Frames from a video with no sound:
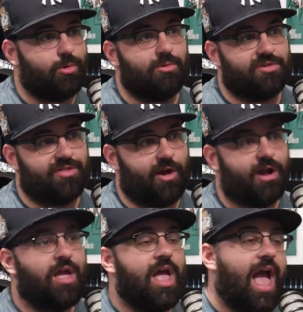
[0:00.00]
it with
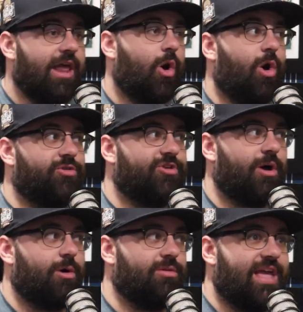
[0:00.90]
her. And
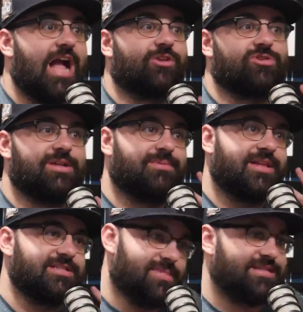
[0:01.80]
also the actress that
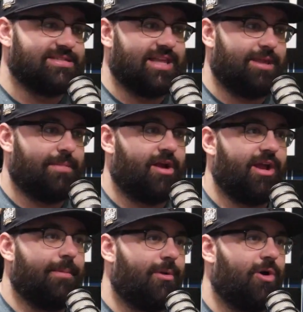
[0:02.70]
plays Misty,
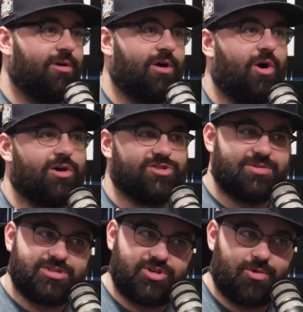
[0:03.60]
Marianna Palka, also
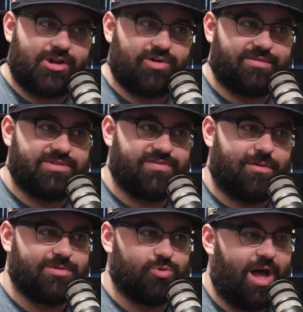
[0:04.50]
is the director of this
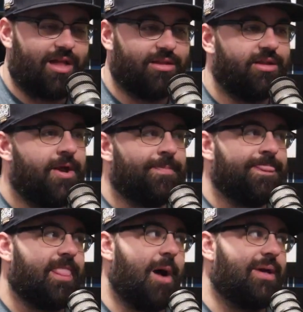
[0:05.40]
film as well.
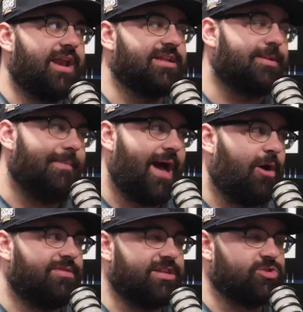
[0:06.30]
And it is
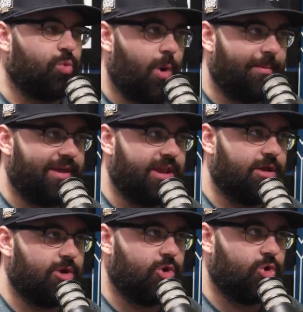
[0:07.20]
about this
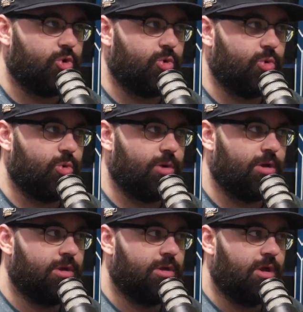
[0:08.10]
woman who
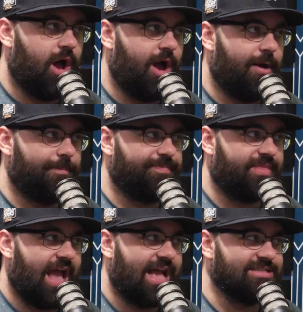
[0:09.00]

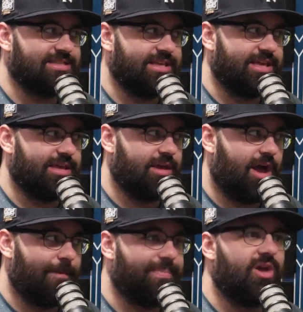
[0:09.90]
has the
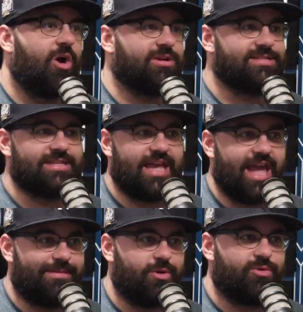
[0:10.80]

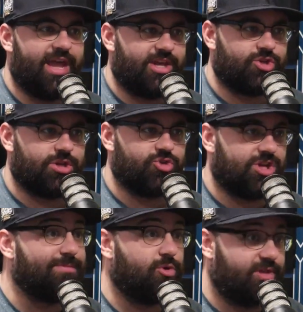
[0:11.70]
BRCA mutation,
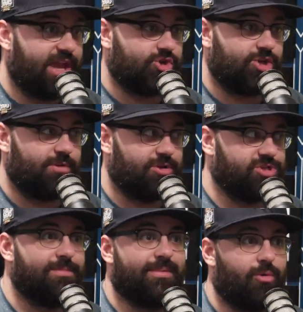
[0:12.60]
gene mutation, which
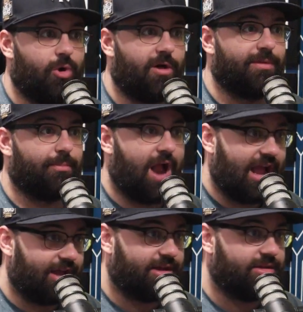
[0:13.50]
some people call the
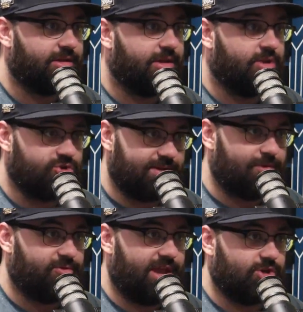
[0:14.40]
BRCA gene
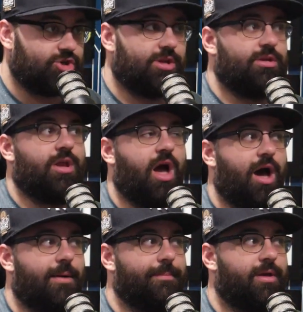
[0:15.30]
mutation,
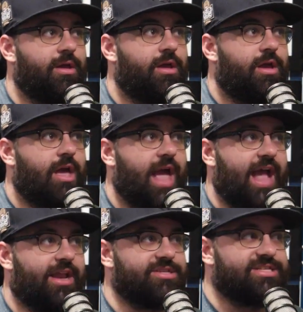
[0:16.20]

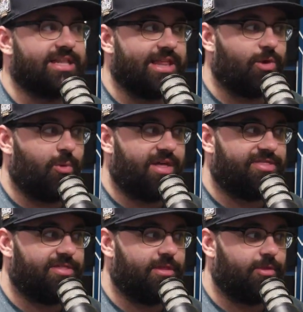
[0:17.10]
and dealing
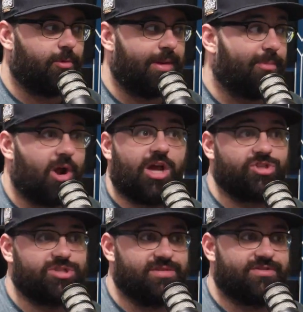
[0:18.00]
with the
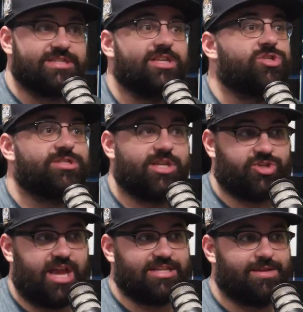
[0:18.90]
repercussions of decisions that
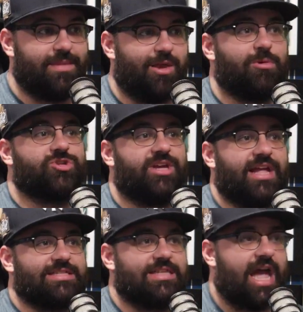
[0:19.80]
she has to make when she
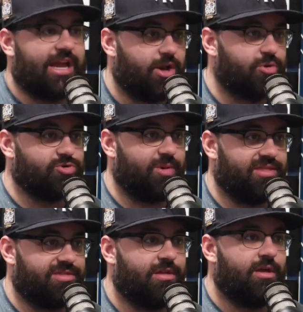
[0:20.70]
gets diagnosed
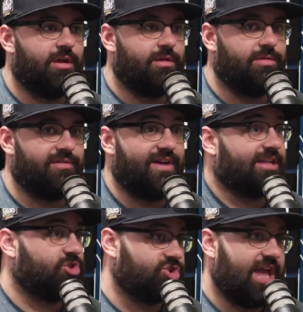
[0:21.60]
with the
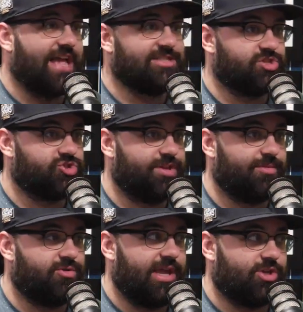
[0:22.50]
fact that she has this gene
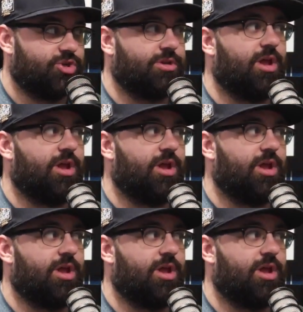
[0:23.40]
mutation.